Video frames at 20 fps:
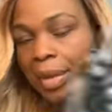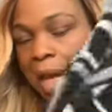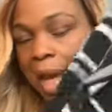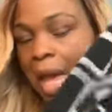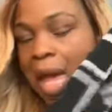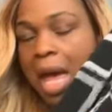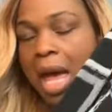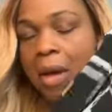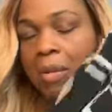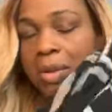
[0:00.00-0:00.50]

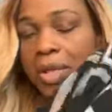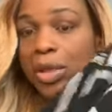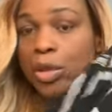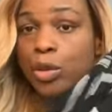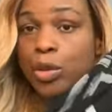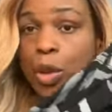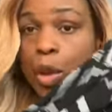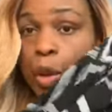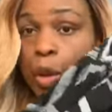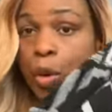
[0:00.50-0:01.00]
I was
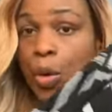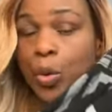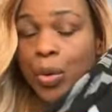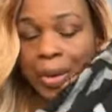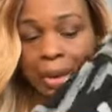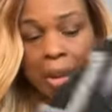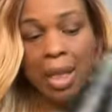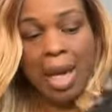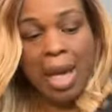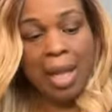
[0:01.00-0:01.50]

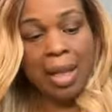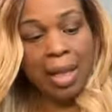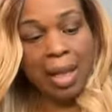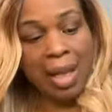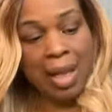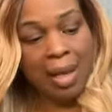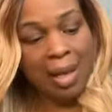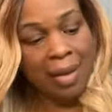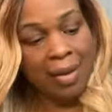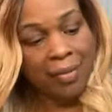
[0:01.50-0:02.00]
sold. I
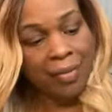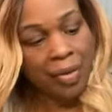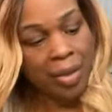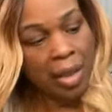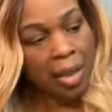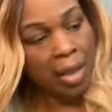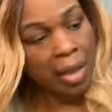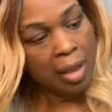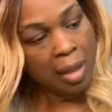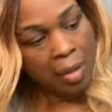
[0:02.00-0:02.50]
love
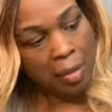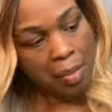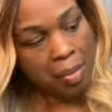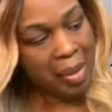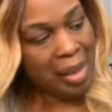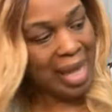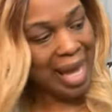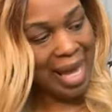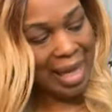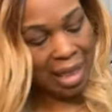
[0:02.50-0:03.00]

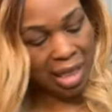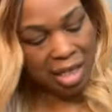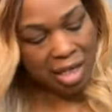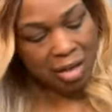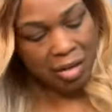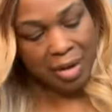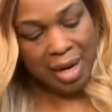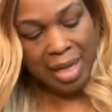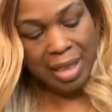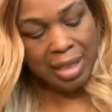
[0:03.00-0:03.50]
black and
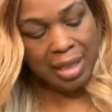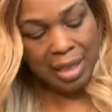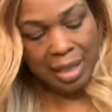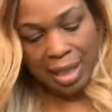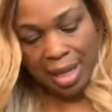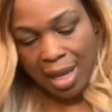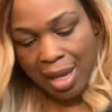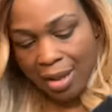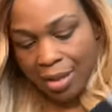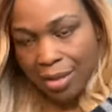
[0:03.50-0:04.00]
gray
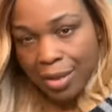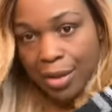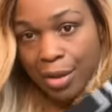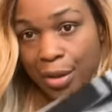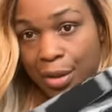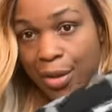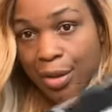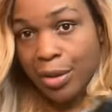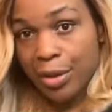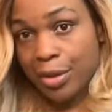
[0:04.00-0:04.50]

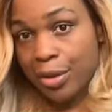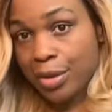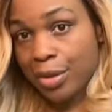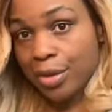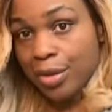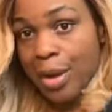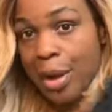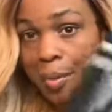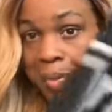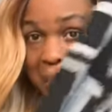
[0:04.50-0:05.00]
together.
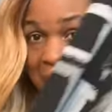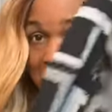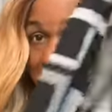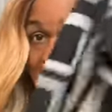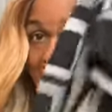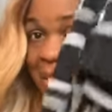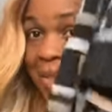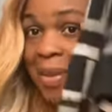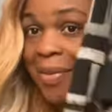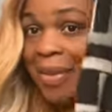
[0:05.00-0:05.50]
So I picked
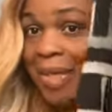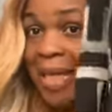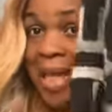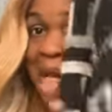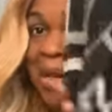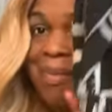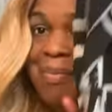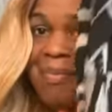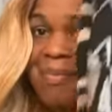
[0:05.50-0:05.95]
this one up.